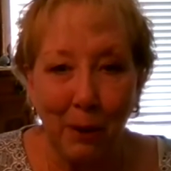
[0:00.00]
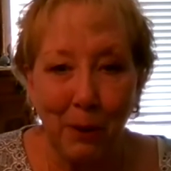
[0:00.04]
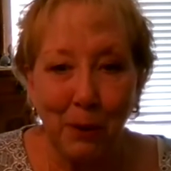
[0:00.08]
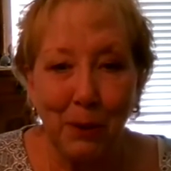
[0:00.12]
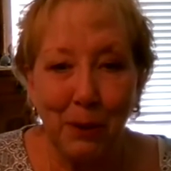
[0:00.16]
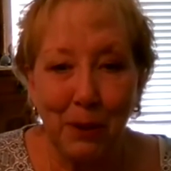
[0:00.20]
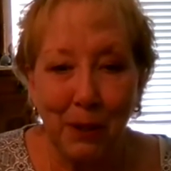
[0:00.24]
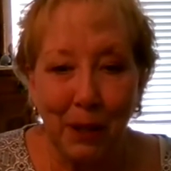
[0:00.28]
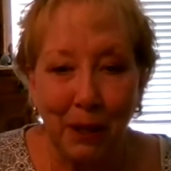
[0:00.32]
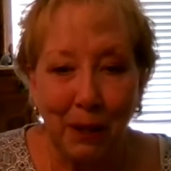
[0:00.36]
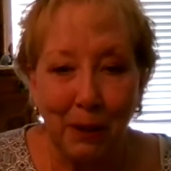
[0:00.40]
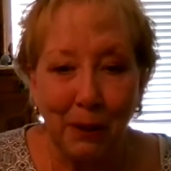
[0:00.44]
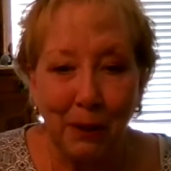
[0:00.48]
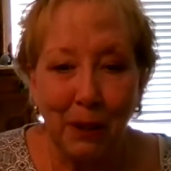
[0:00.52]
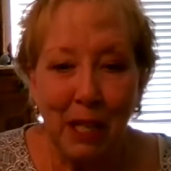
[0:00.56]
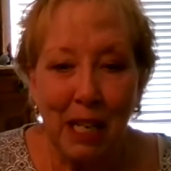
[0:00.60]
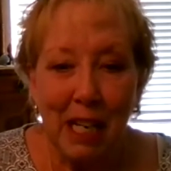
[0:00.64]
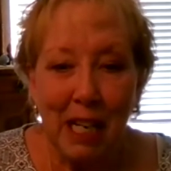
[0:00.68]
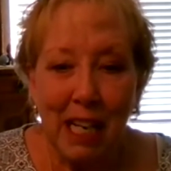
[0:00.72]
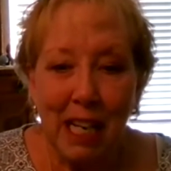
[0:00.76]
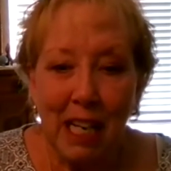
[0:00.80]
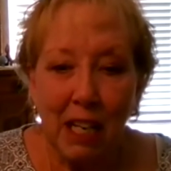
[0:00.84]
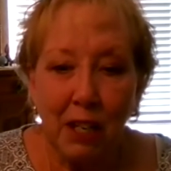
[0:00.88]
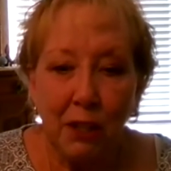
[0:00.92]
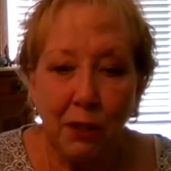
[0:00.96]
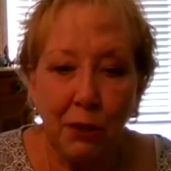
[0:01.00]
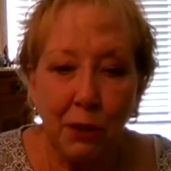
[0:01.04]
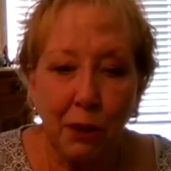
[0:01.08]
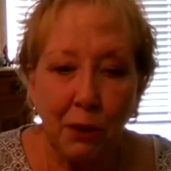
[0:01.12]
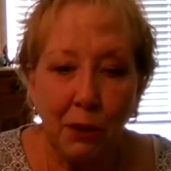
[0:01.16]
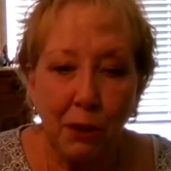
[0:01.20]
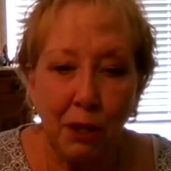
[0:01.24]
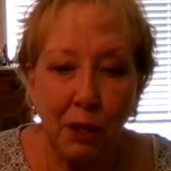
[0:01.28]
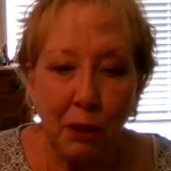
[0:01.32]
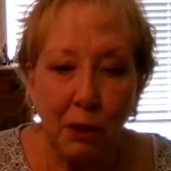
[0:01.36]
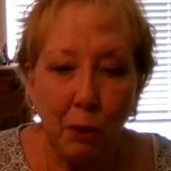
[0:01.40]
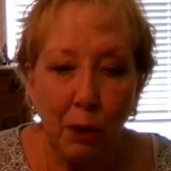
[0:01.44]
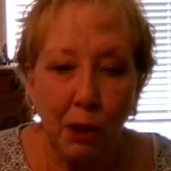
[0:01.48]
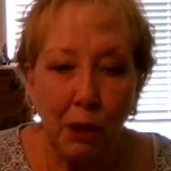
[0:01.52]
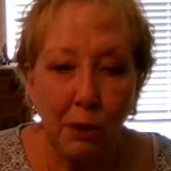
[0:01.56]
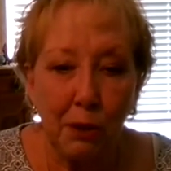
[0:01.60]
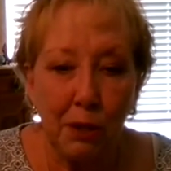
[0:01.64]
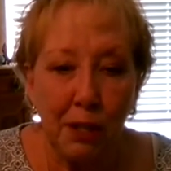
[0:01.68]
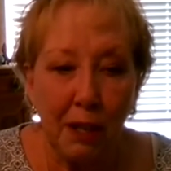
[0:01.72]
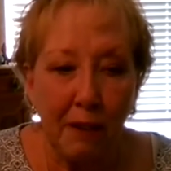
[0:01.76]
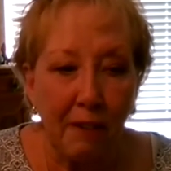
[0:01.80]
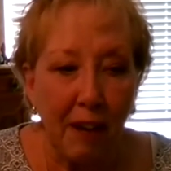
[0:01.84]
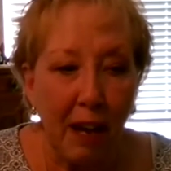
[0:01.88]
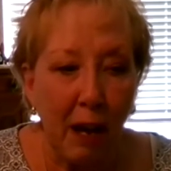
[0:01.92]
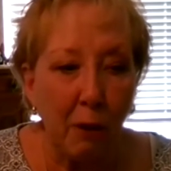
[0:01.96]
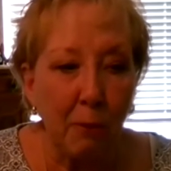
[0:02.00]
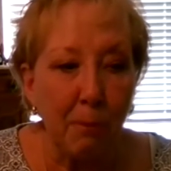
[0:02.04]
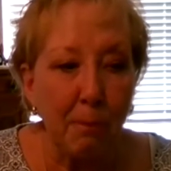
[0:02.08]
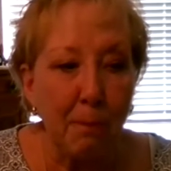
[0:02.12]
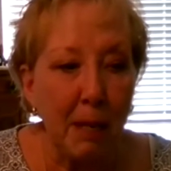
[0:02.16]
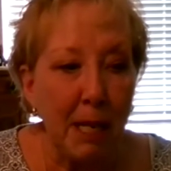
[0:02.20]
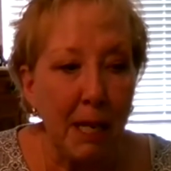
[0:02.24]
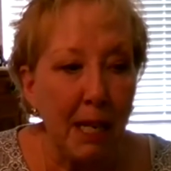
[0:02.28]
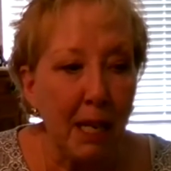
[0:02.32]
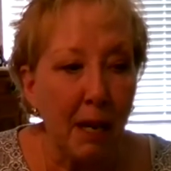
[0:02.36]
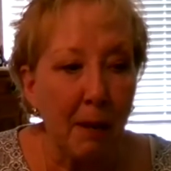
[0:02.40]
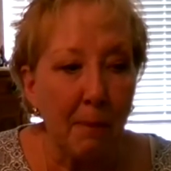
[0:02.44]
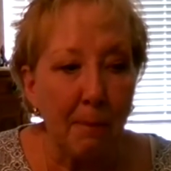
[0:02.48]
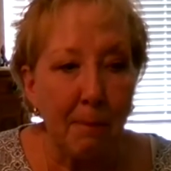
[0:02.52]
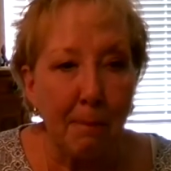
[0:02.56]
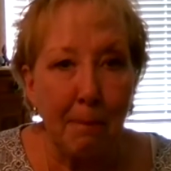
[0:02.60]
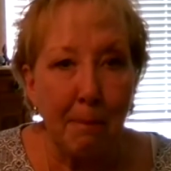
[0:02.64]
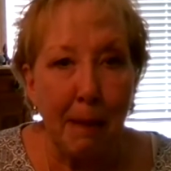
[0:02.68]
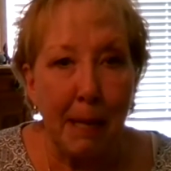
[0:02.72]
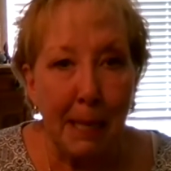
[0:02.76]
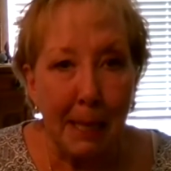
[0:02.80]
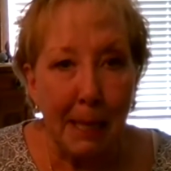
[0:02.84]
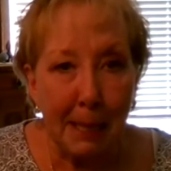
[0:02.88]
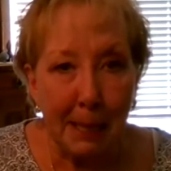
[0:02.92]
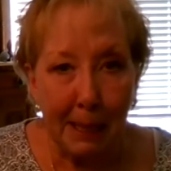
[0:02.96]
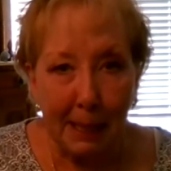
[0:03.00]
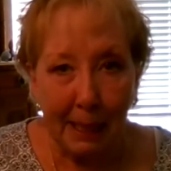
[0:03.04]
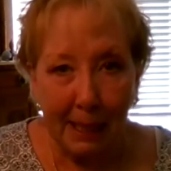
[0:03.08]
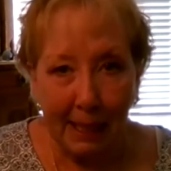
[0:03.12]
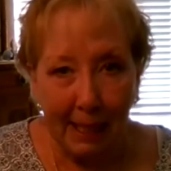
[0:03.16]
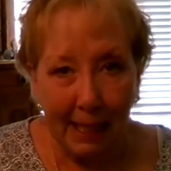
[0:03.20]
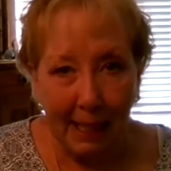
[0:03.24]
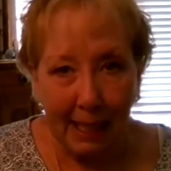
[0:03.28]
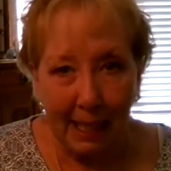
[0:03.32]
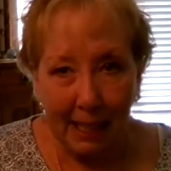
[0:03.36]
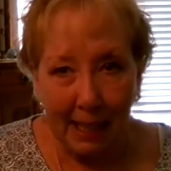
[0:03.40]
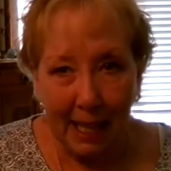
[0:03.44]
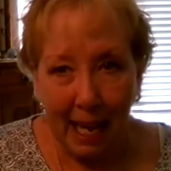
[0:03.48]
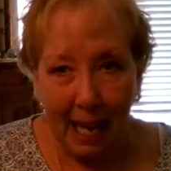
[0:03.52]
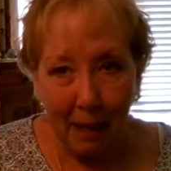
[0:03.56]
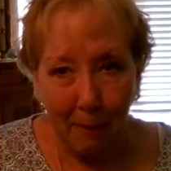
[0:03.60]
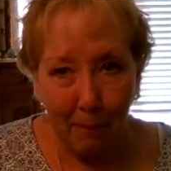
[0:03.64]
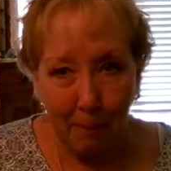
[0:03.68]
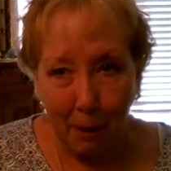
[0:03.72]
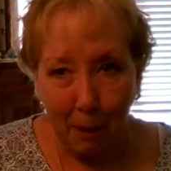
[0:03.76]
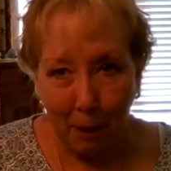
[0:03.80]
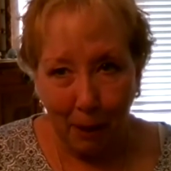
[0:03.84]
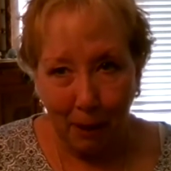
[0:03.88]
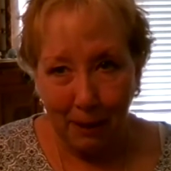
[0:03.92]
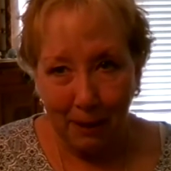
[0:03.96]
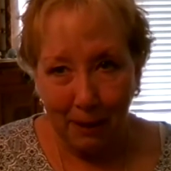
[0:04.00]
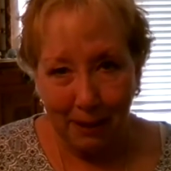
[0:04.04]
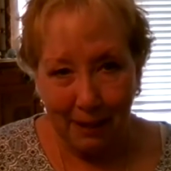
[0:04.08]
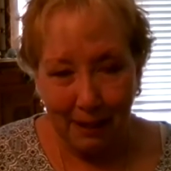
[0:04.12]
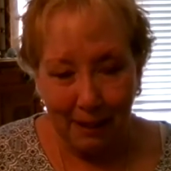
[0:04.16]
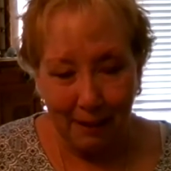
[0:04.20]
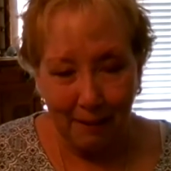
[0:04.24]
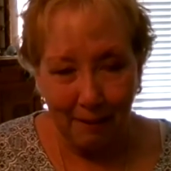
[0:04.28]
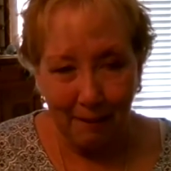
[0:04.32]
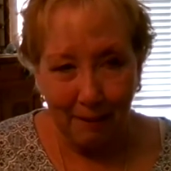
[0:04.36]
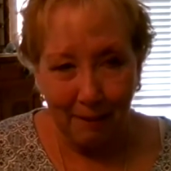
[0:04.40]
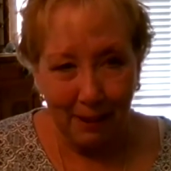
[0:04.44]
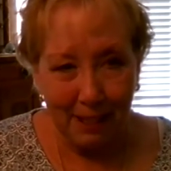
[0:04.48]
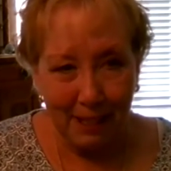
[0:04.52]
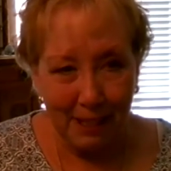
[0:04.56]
So the oils have helped me amazingly in that part of it.